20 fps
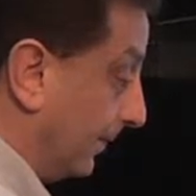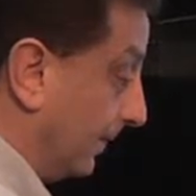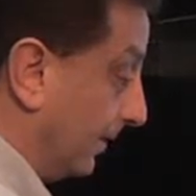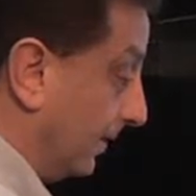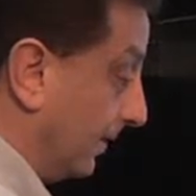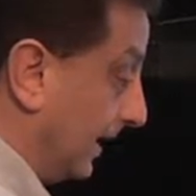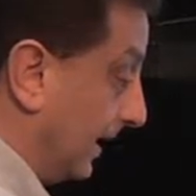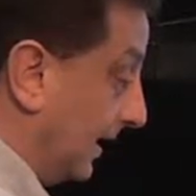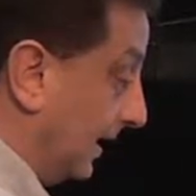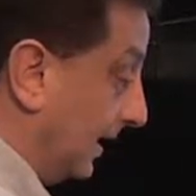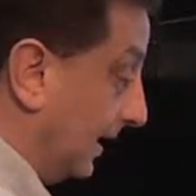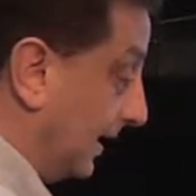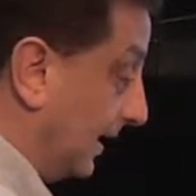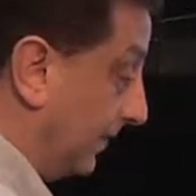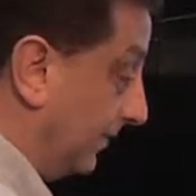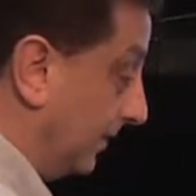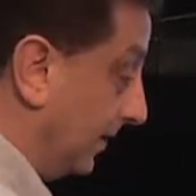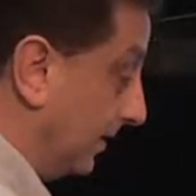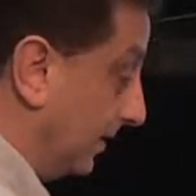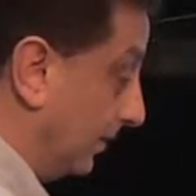then
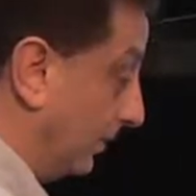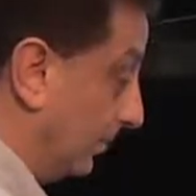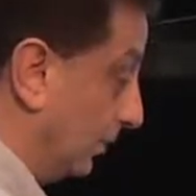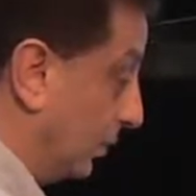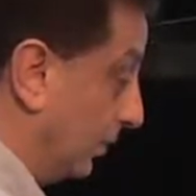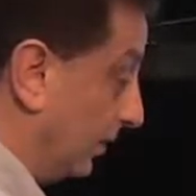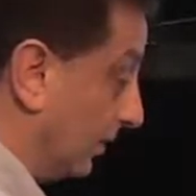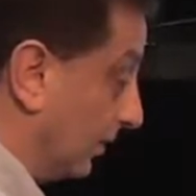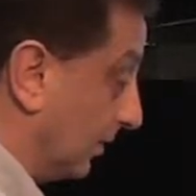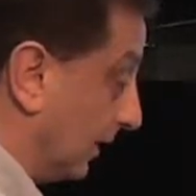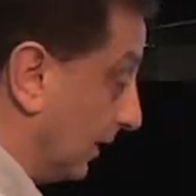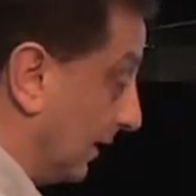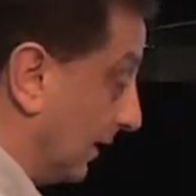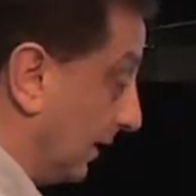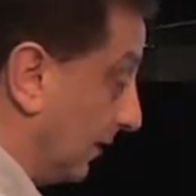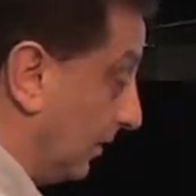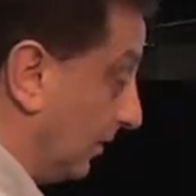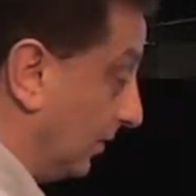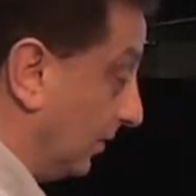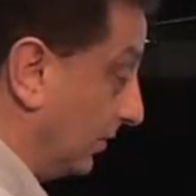even move it
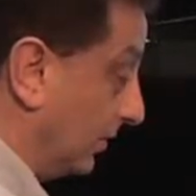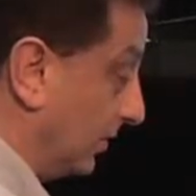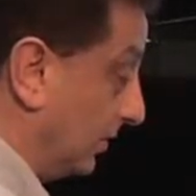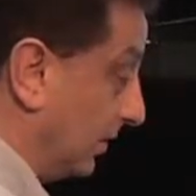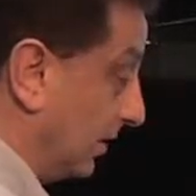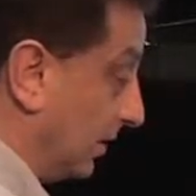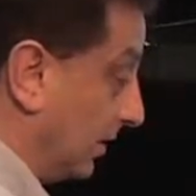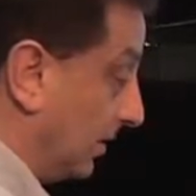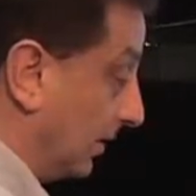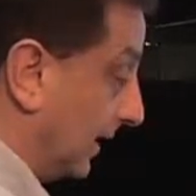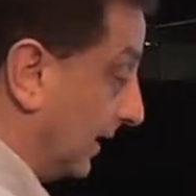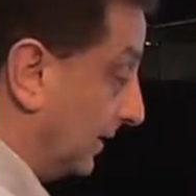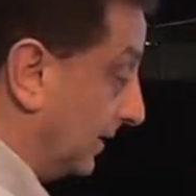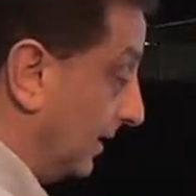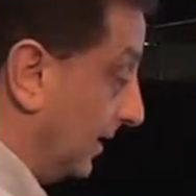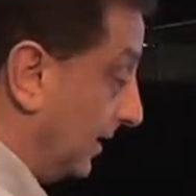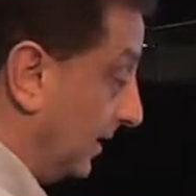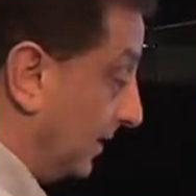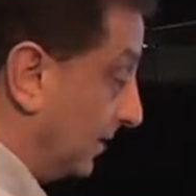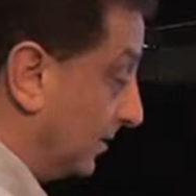around like
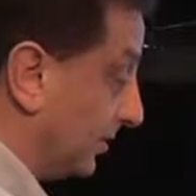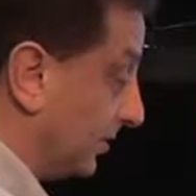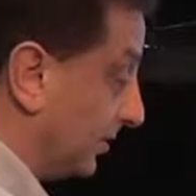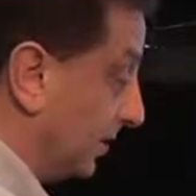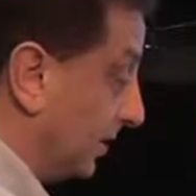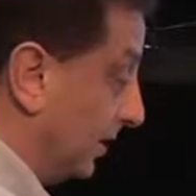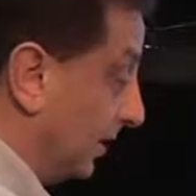this.